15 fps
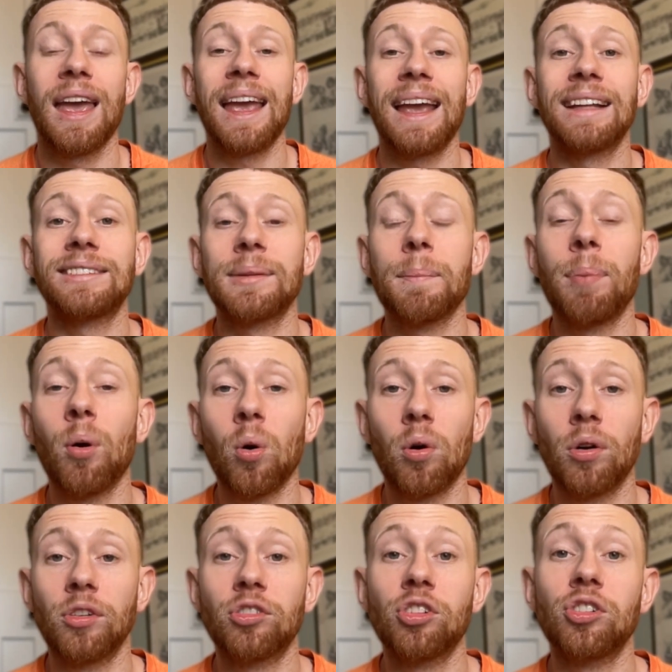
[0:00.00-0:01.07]
It's
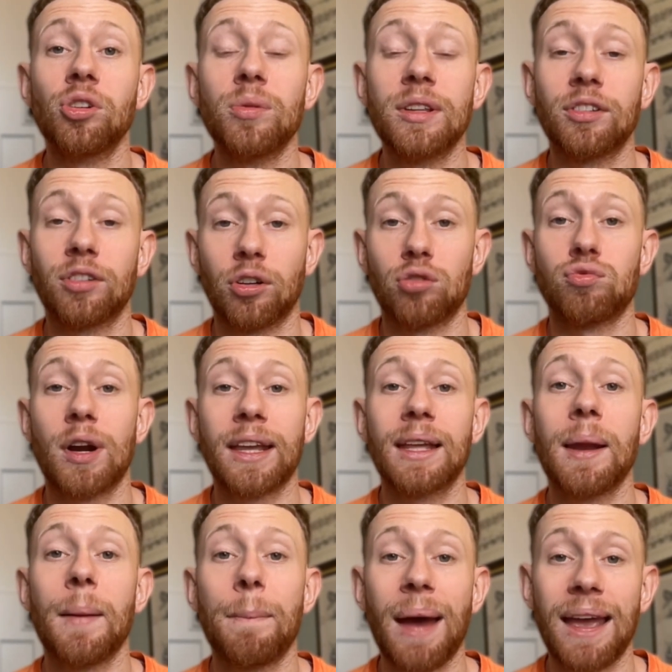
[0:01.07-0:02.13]
important to do this on a
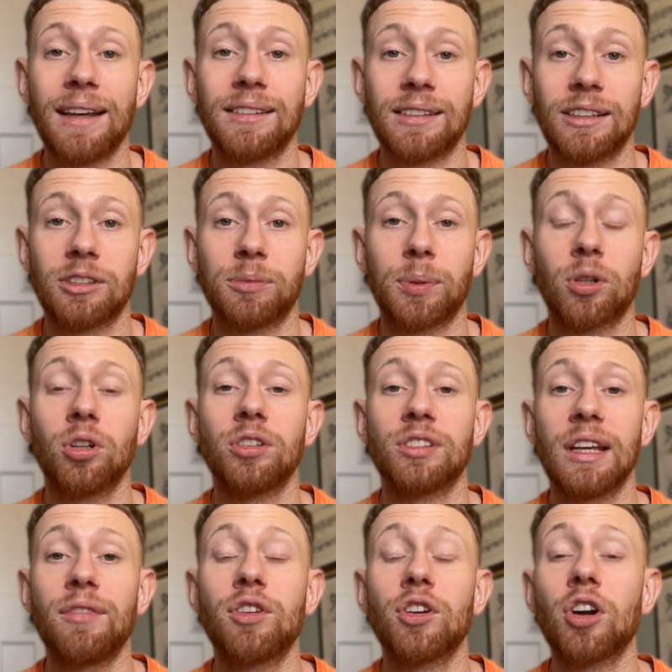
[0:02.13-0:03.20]
regular basis because
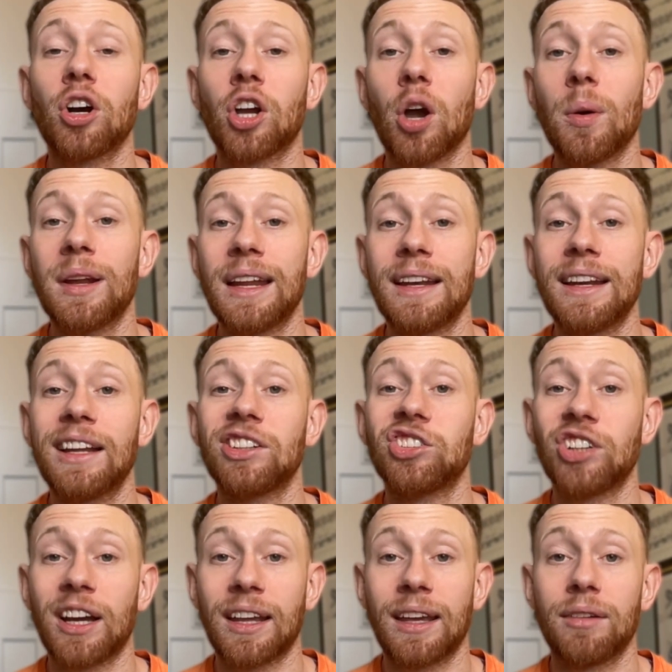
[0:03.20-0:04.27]
if you're not going in and
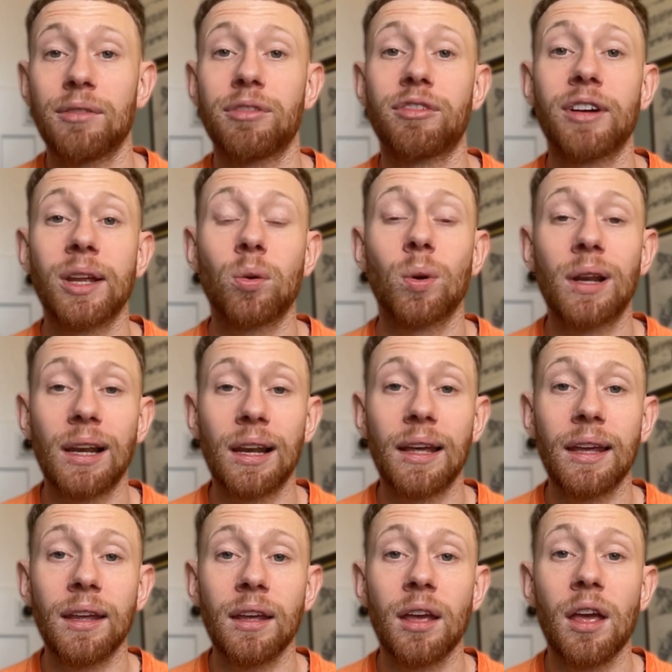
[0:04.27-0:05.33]
checking frequently,